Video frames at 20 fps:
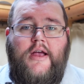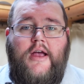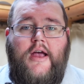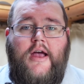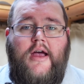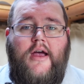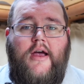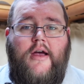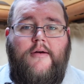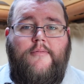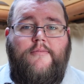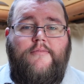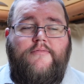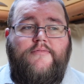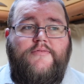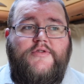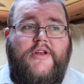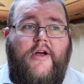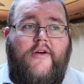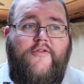
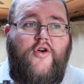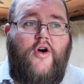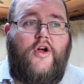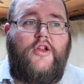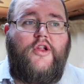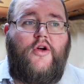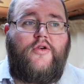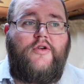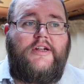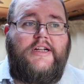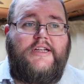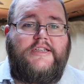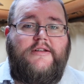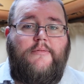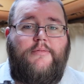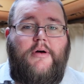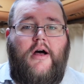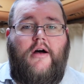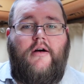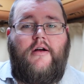So I've got a long list
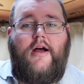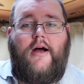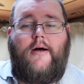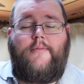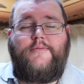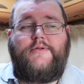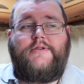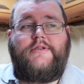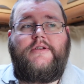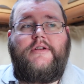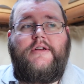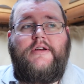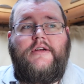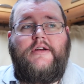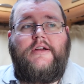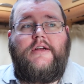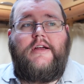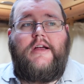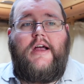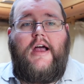of park ups
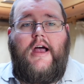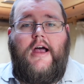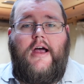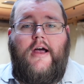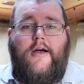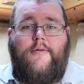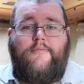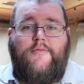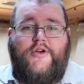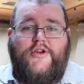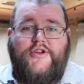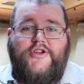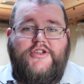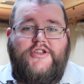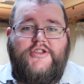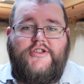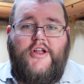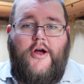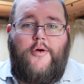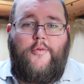because you
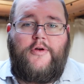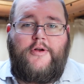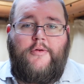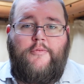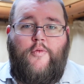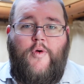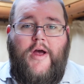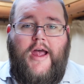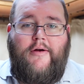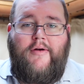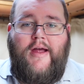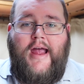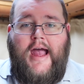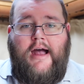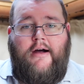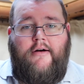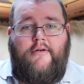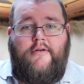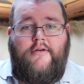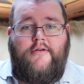just don't want to wear it
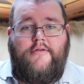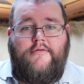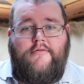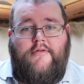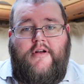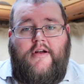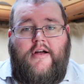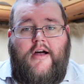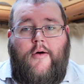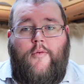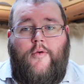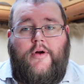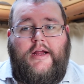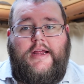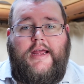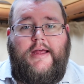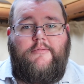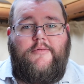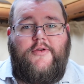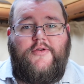out. I want
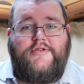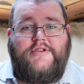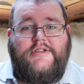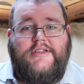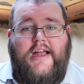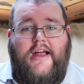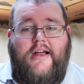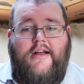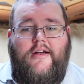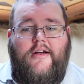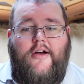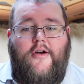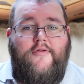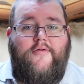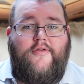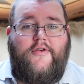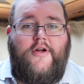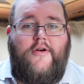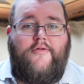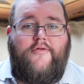to keep using that
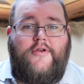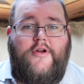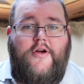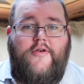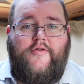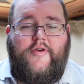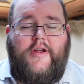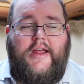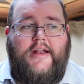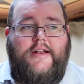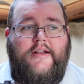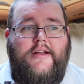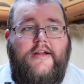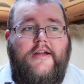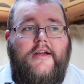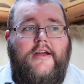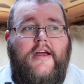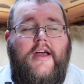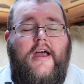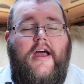over and over and over again.
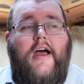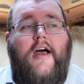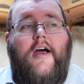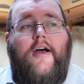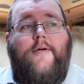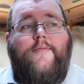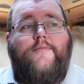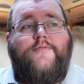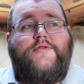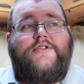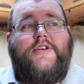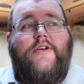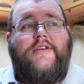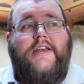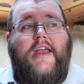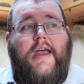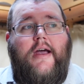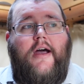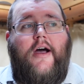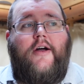So
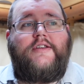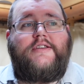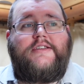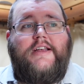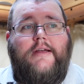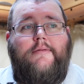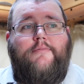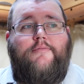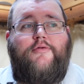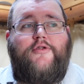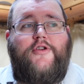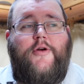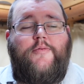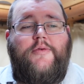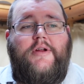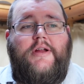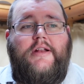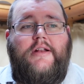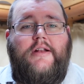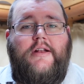yeah, I'd say
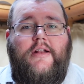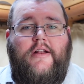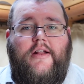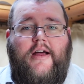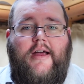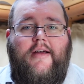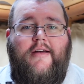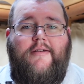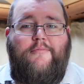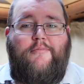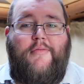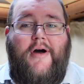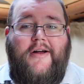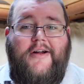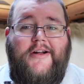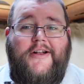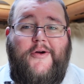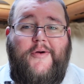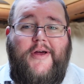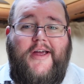predominantly like
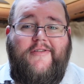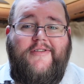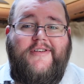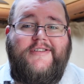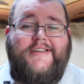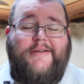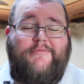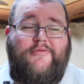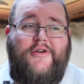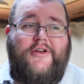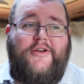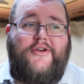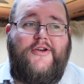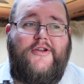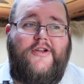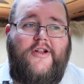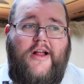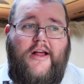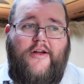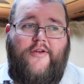bungalow areas. They're pretty
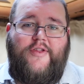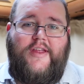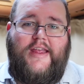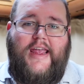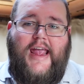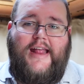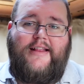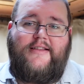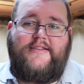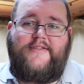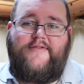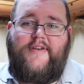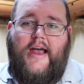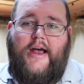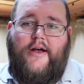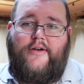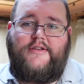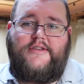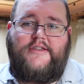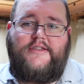good, like on the ends of
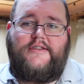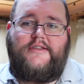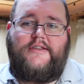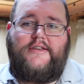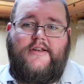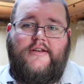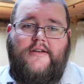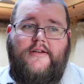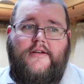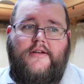houses.